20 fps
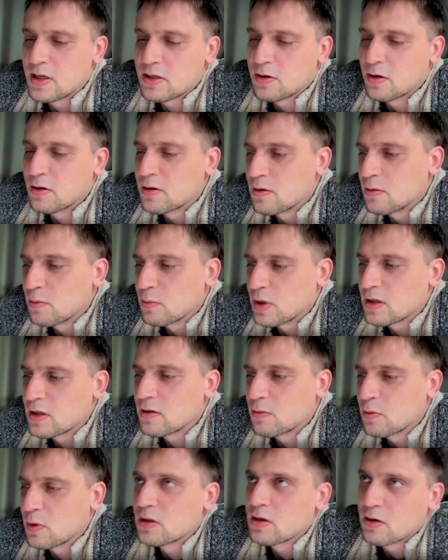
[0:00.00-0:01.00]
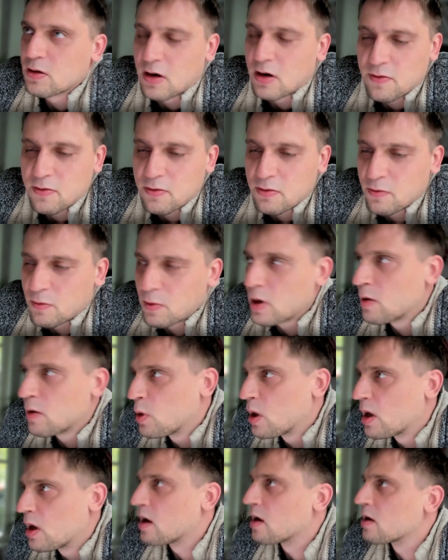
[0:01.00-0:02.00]
on what you are,
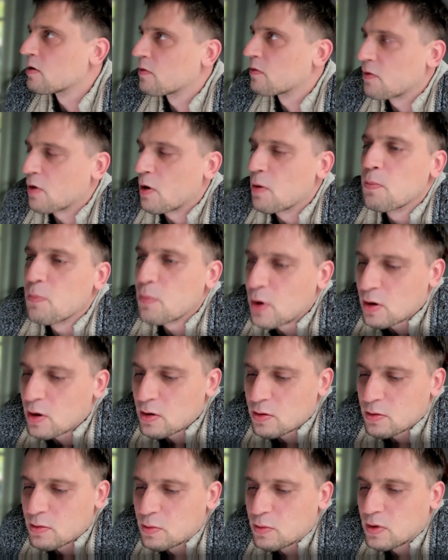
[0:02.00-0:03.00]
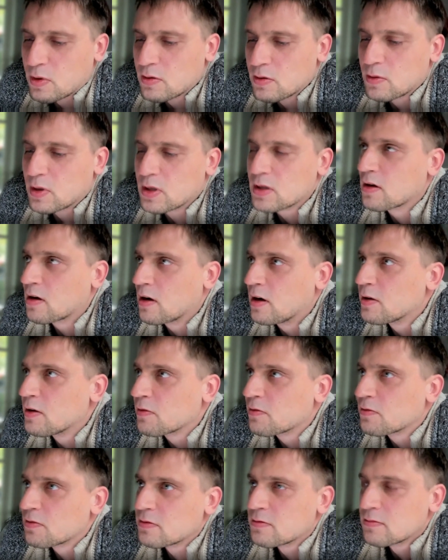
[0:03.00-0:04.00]
where are you from, or what kind
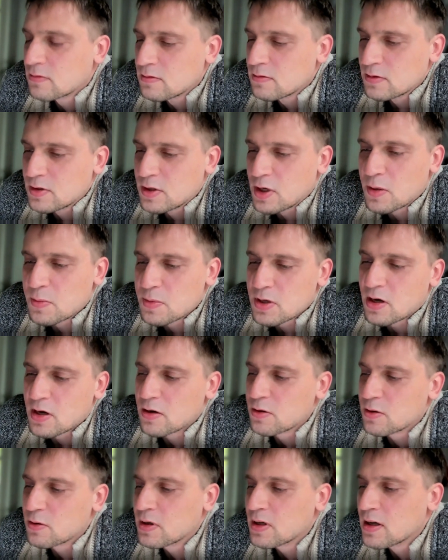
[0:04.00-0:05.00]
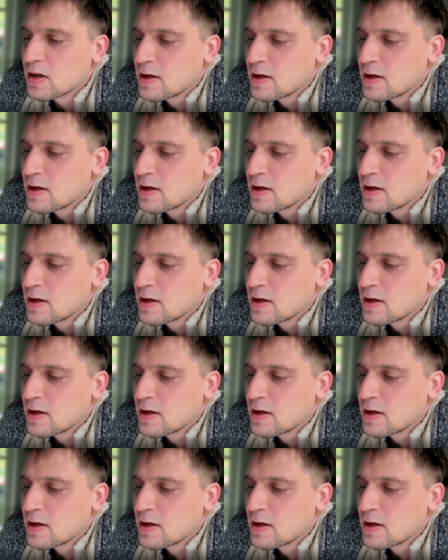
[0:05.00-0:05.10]
of jobs are you doing.